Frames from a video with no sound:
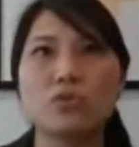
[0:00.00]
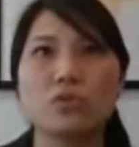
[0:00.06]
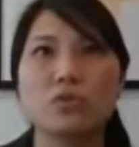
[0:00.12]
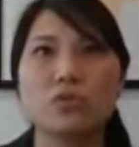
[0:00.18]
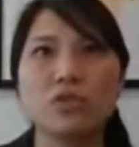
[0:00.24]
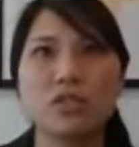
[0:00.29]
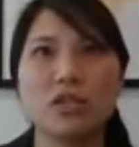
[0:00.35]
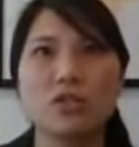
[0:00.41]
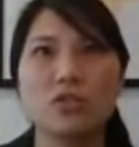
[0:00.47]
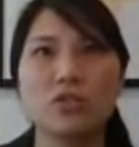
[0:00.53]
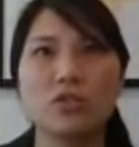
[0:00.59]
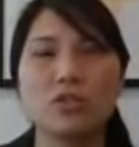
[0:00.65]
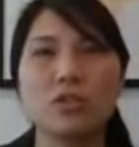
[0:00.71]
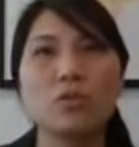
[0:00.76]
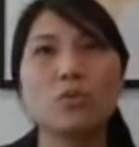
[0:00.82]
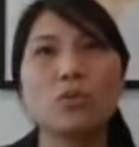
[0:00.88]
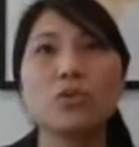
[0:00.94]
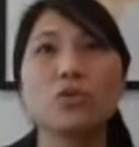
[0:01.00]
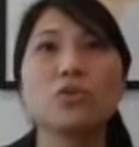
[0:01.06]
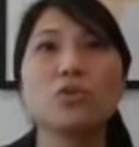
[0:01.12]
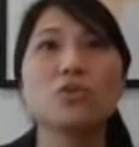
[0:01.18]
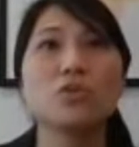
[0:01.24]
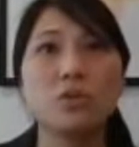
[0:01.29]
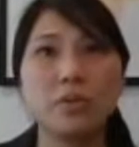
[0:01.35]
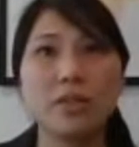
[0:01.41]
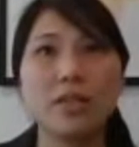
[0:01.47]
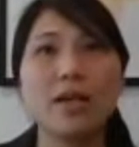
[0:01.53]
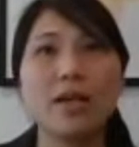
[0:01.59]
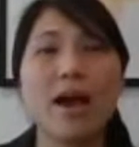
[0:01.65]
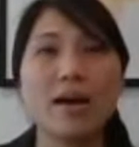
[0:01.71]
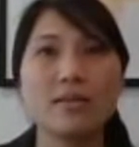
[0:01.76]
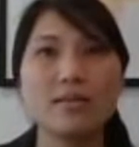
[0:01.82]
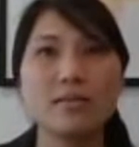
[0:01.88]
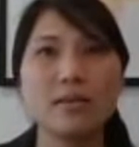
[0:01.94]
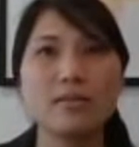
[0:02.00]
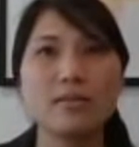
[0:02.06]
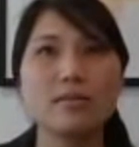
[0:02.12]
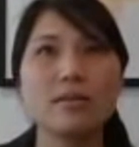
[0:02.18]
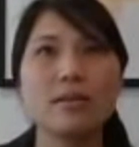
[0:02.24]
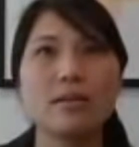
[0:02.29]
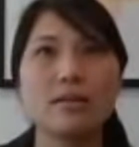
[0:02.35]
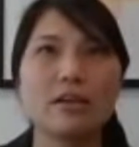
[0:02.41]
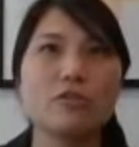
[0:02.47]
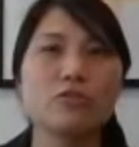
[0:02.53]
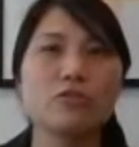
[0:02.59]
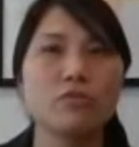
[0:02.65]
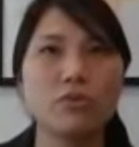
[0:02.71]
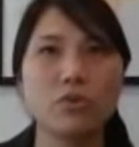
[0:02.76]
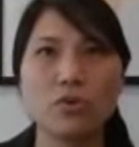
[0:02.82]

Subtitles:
jurisdictions in order to deal with the assets in each